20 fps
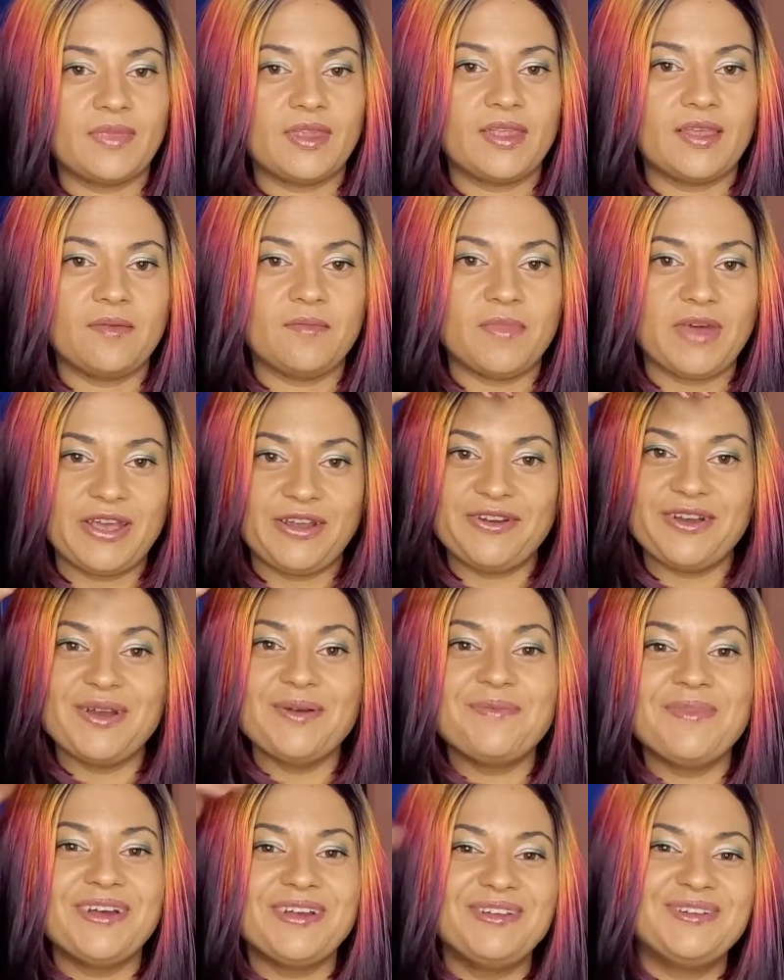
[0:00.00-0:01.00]
My
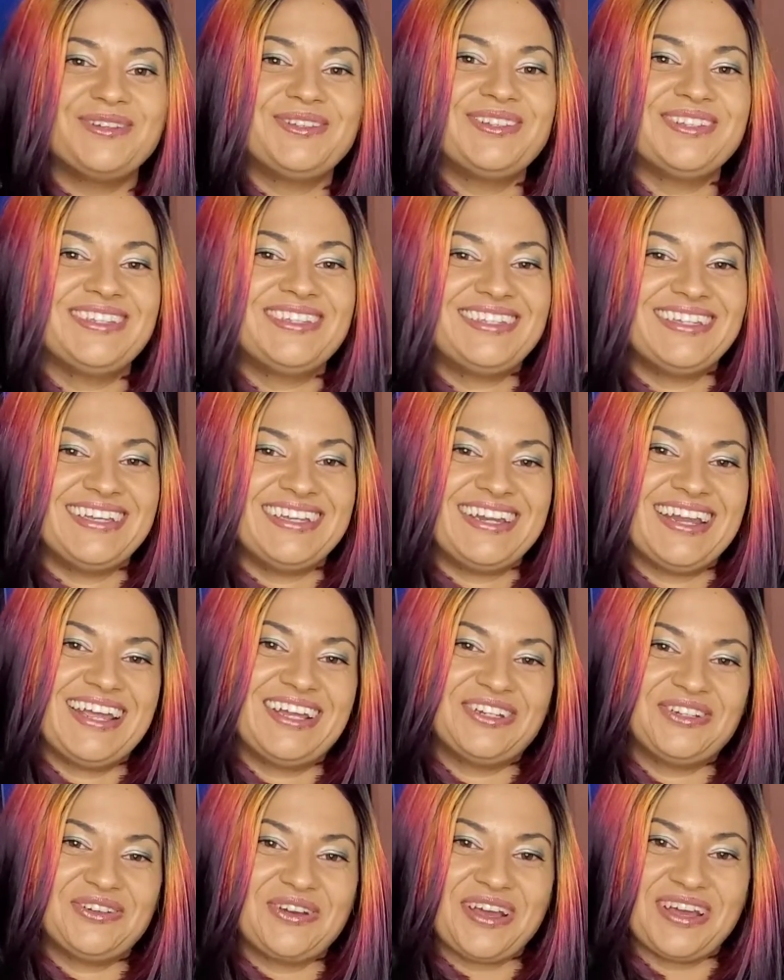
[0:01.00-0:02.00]
grandma used to sit and
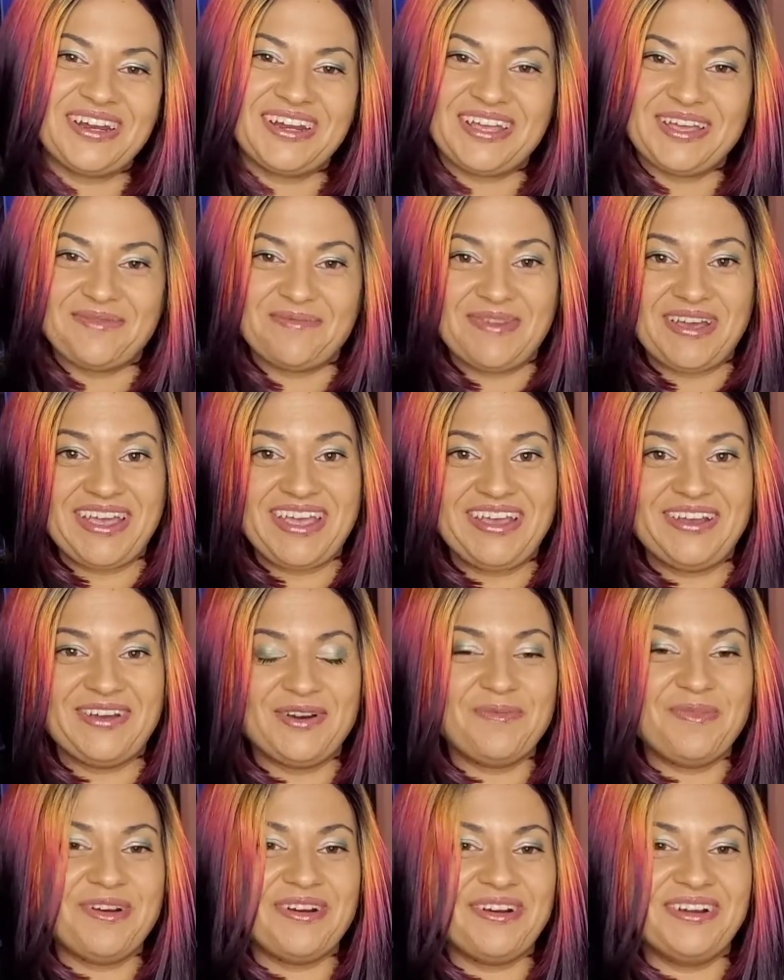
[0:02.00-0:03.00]
try to get my hair to
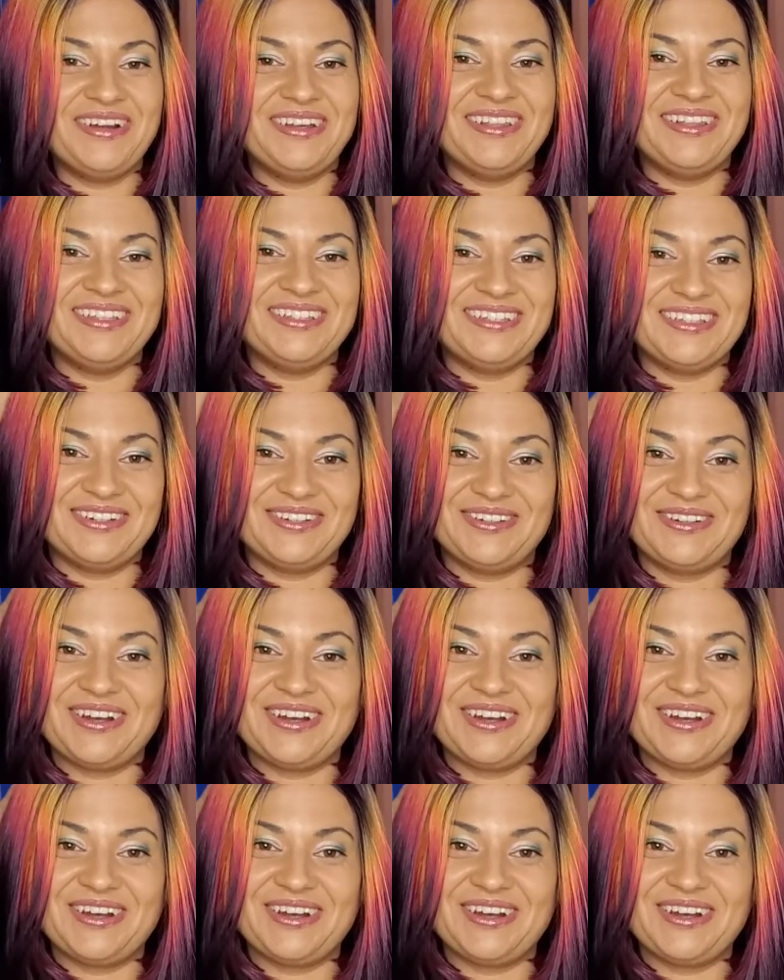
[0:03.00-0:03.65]
part in the center.